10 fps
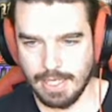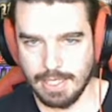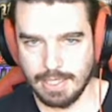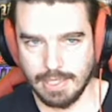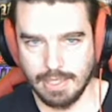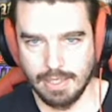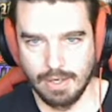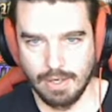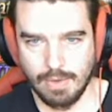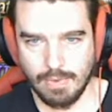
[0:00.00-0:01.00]
list.
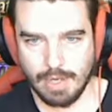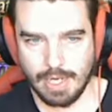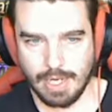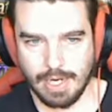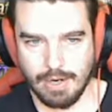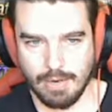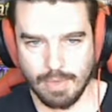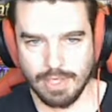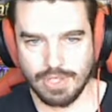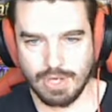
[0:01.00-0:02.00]
We're going to get in here. We're
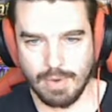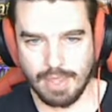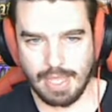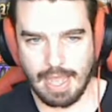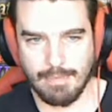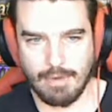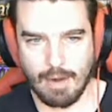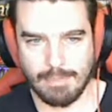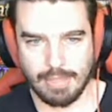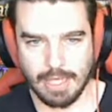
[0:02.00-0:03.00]
going to start with the
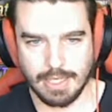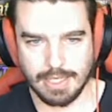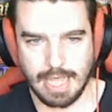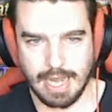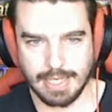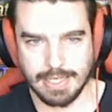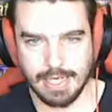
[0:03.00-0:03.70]
MR Plus 10X